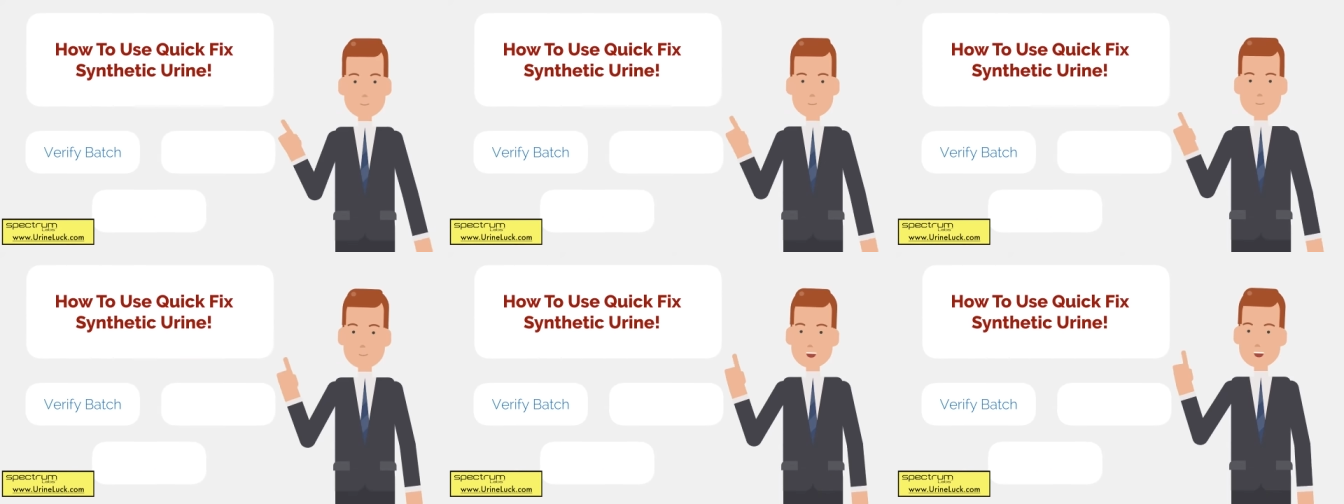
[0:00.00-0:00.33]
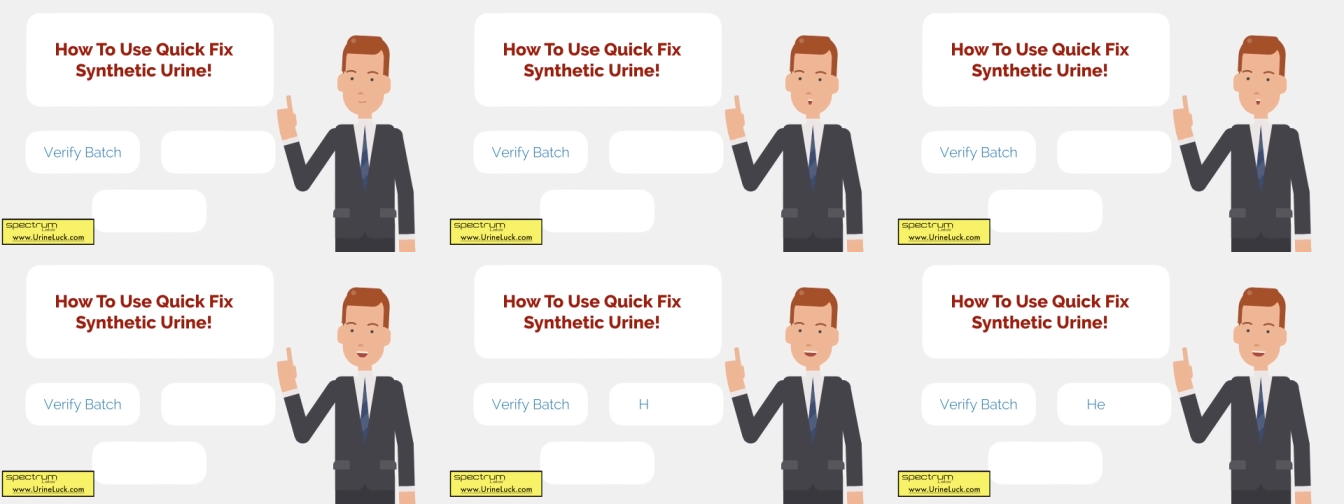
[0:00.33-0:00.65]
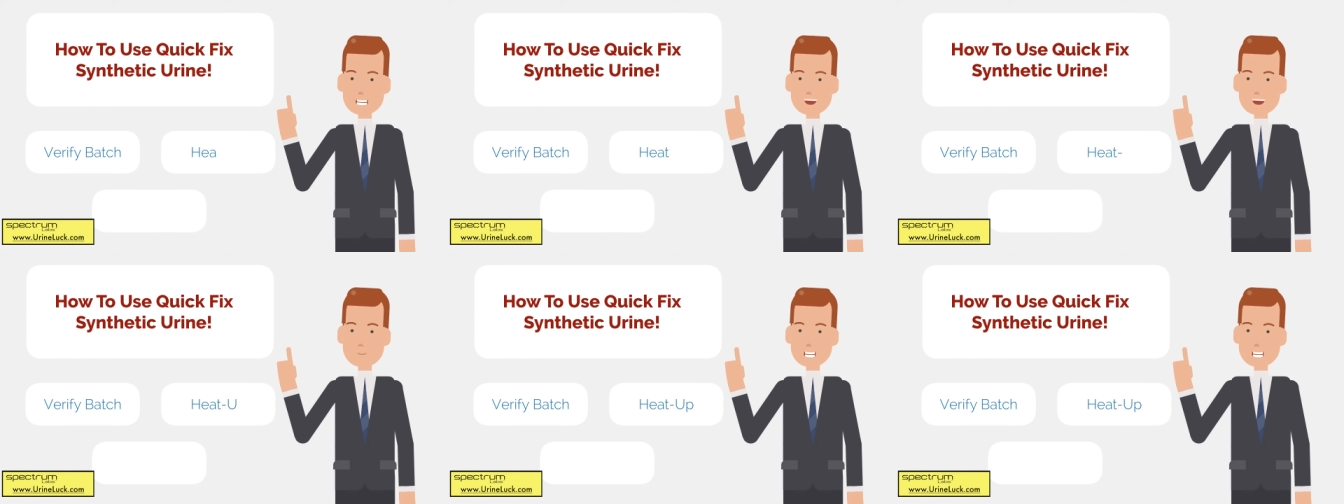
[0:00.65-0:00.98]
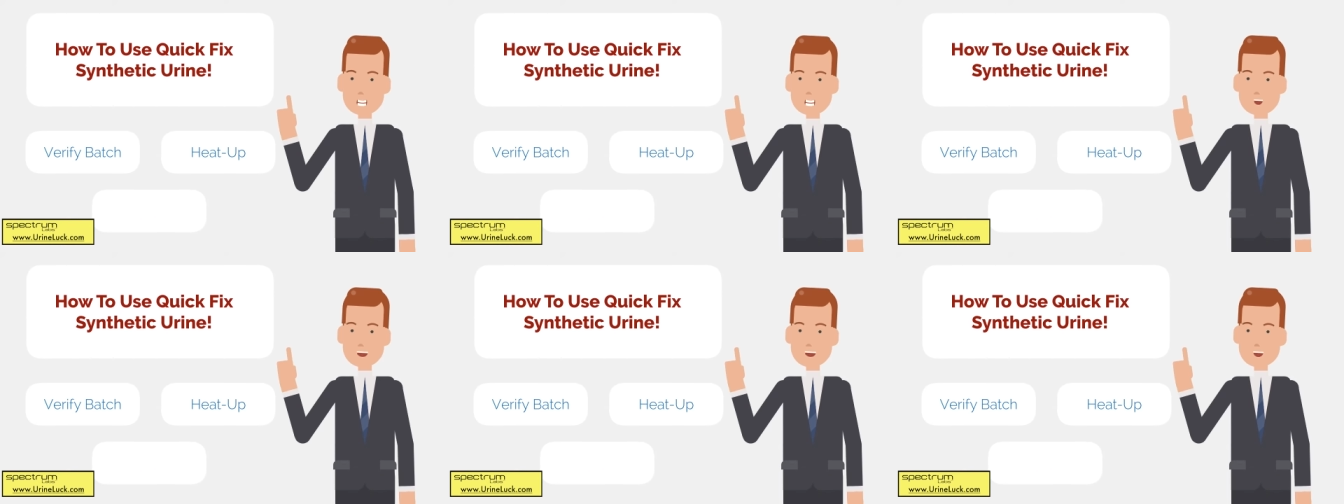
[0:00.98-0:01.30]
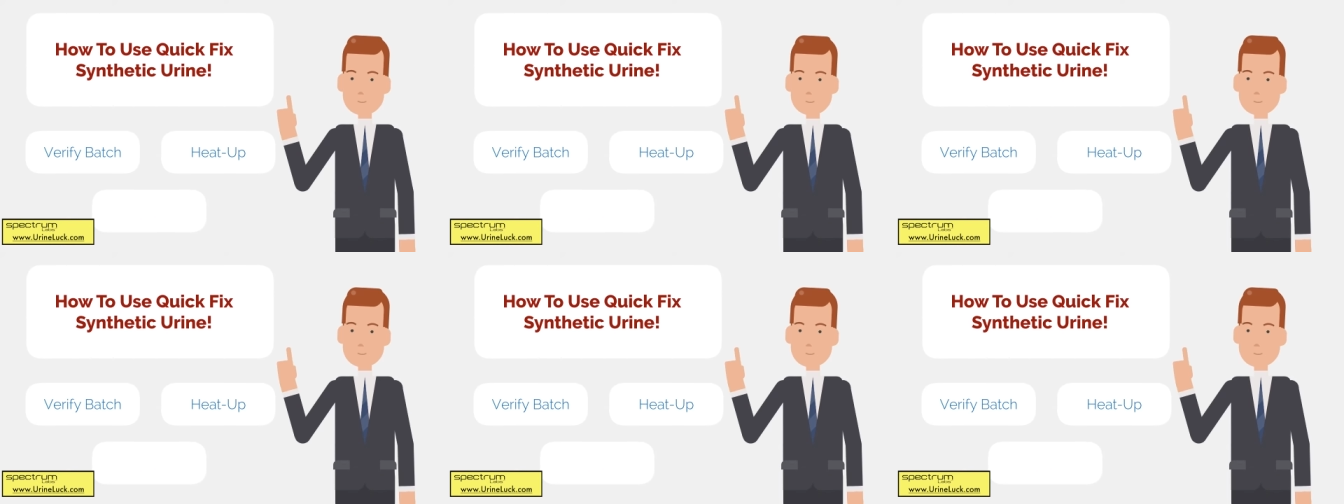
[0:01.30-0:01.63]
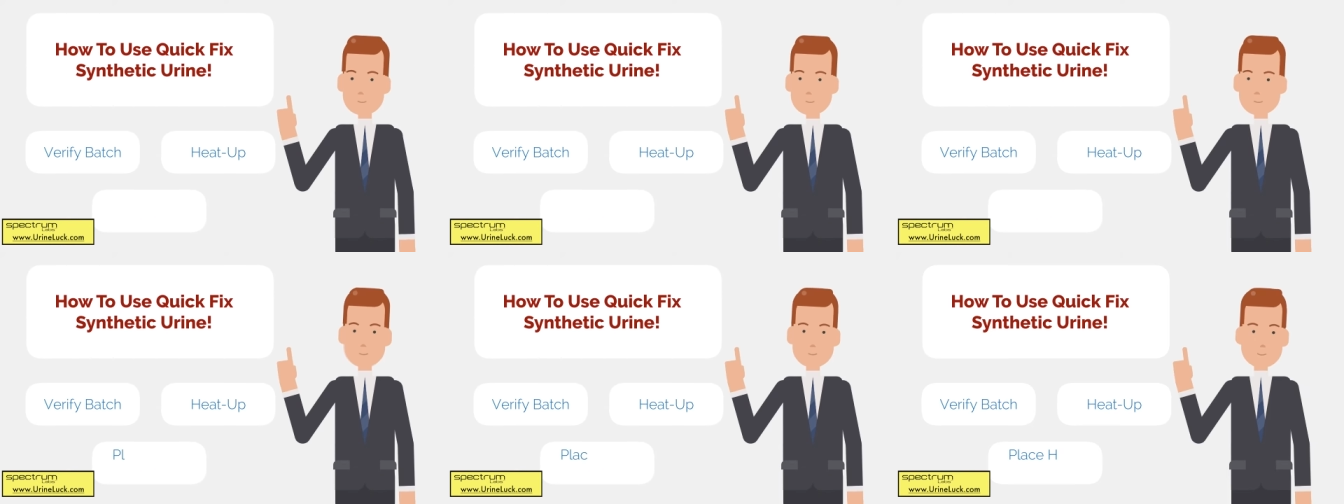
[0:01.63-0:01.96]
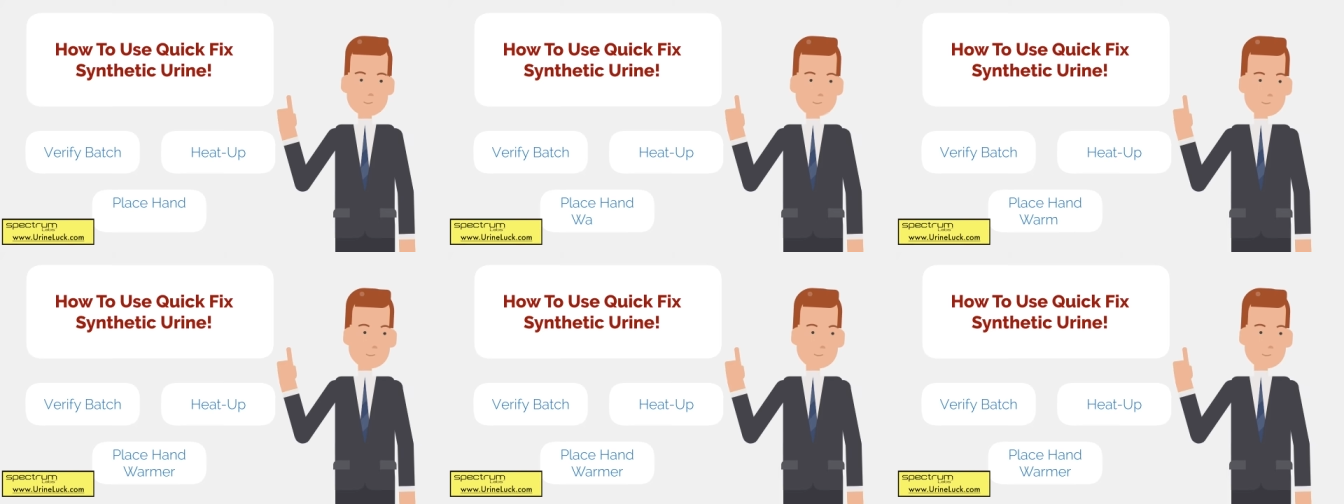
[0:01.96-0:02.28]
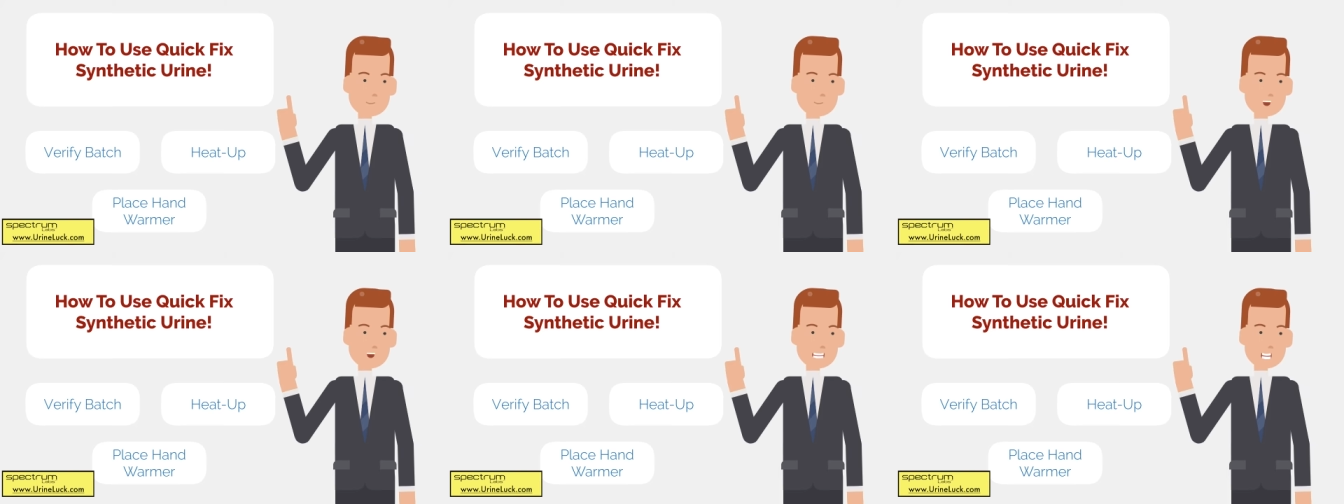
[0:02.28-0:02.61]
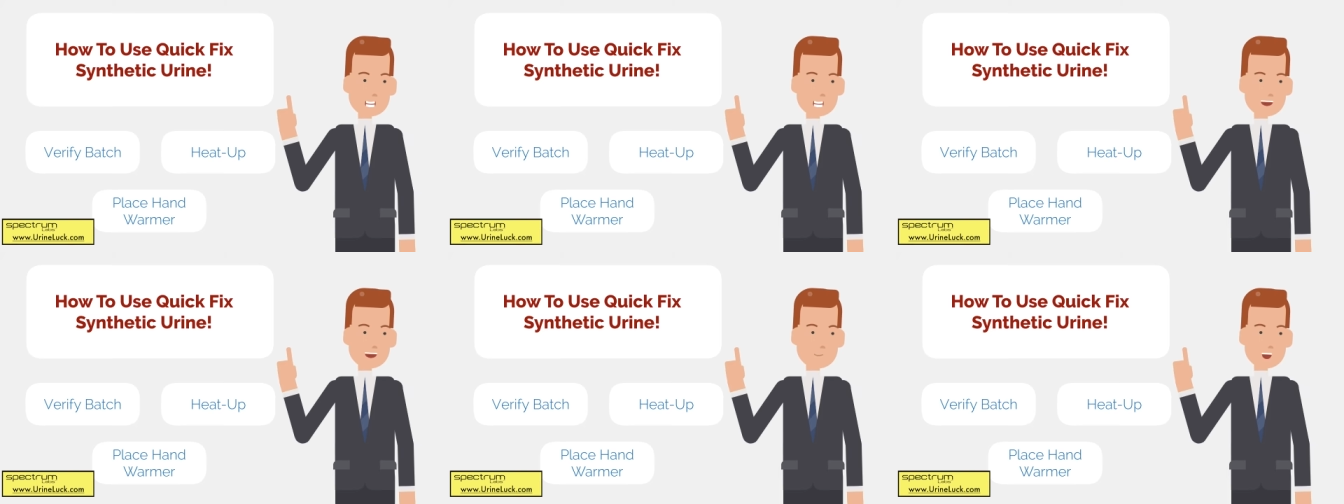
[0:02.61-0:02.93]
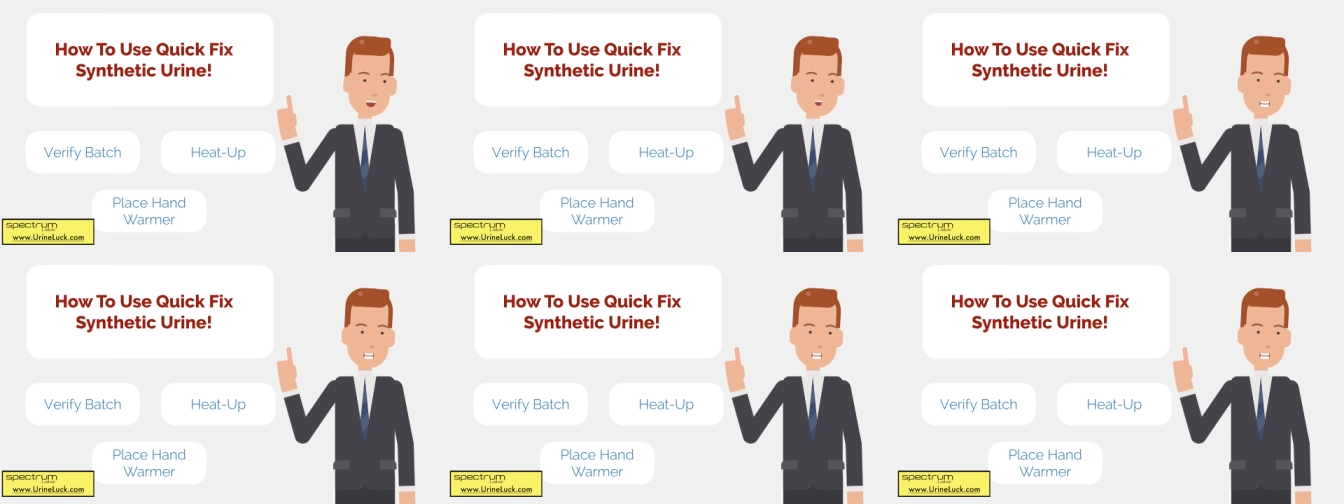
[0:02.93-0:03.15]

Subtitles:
and keep it warm all day. When you buy from